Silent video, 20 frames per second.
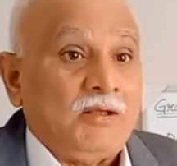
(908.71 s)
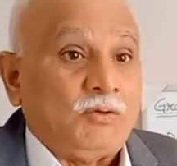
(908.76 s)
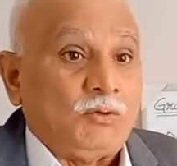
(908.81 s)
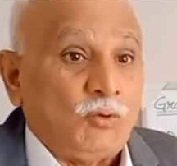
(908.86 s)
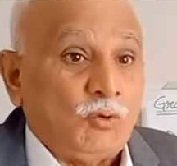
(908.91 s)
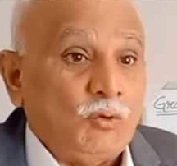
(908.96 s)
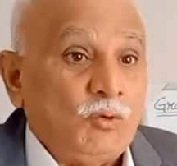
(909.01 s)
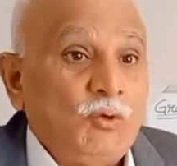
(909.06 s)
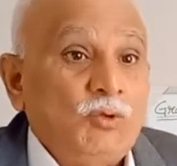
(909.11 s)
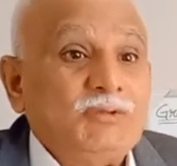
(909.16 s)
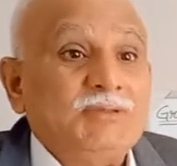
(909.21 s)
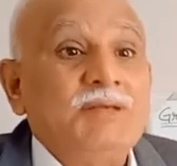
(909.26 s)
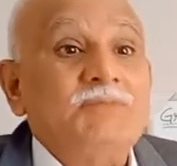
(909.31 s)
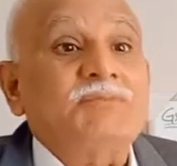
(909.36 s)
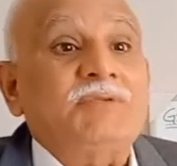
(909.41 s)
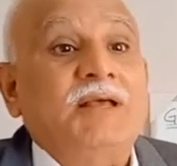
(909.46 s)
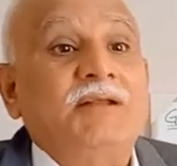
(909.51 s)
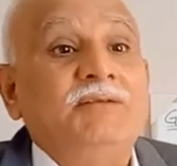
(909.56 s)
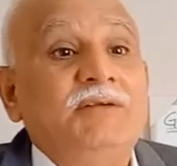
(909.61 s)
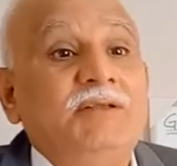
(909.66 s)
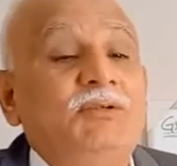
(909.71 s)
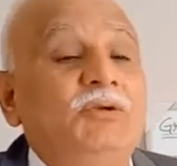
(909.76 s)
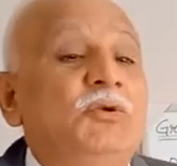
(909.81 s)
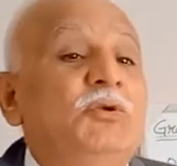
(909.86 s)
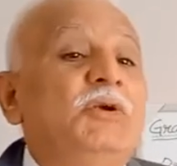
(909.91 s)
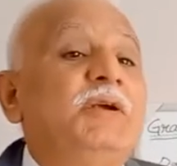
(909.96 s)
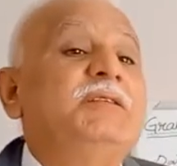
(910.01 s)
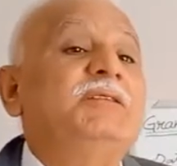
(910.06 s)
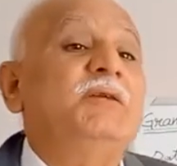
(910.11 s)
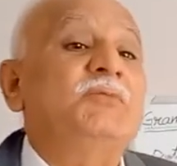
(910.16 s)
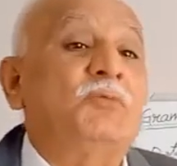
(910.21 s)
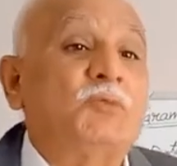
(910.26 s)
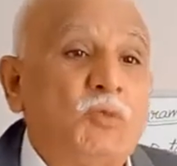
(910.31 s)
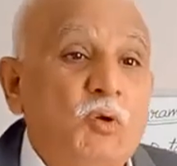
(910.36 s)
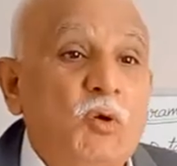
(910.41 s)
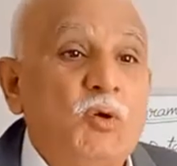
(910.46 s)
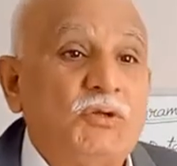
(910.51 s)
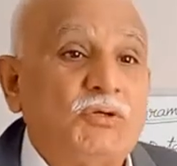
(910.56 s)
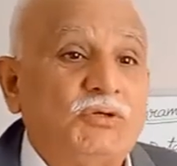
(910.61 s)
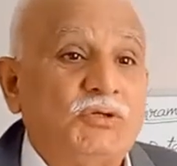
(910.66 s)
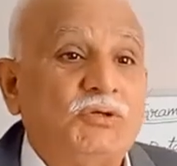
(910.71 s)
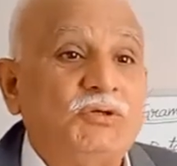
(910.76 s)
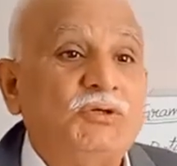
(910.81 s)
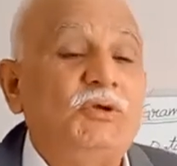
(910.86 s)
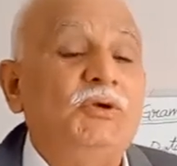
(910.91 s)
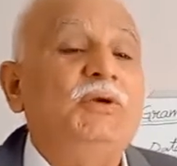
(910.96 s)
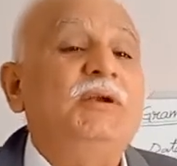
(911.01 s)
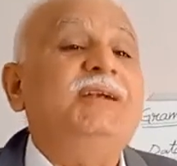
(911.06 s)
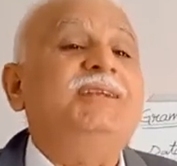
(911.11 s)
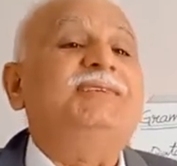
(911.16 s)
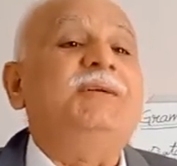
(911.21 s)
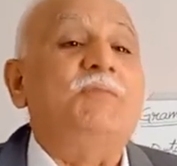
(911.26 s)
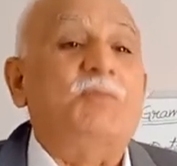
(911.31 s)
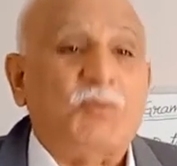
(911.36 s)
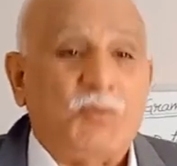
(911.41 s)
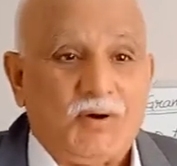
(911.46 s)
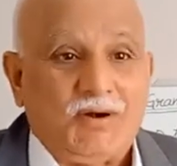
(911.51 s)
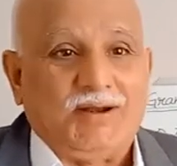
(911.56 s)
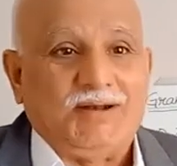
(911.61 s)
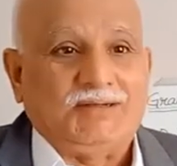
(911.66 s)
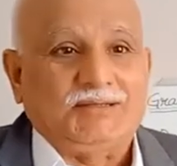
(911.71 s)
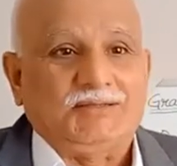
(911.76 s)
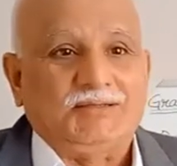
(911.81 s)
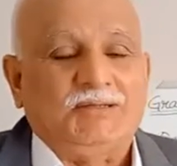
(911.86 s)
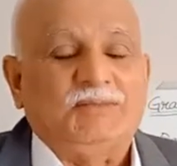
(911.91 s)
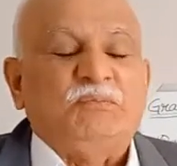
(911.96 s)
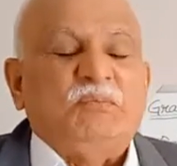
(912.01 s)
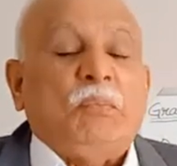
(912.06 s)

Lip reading: To do some service, you need some tools, you need some products.